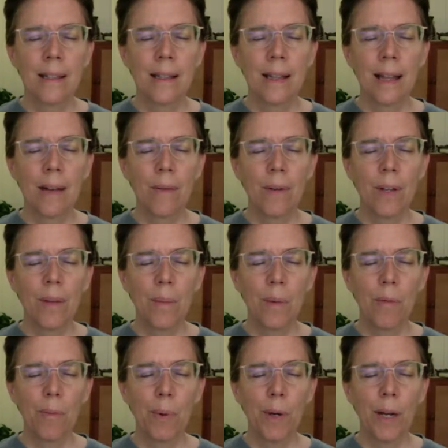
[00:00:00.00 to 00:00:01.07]
that rhythm
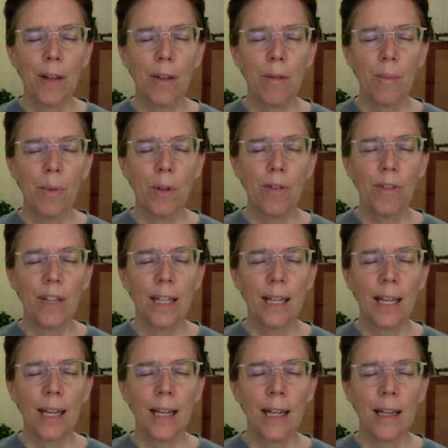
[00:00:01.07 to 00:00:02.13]
of breath moving
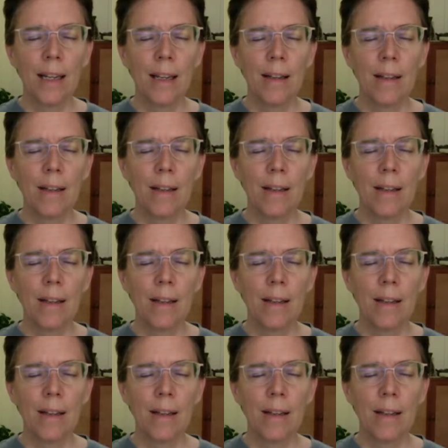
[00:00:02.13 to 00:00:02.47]
in,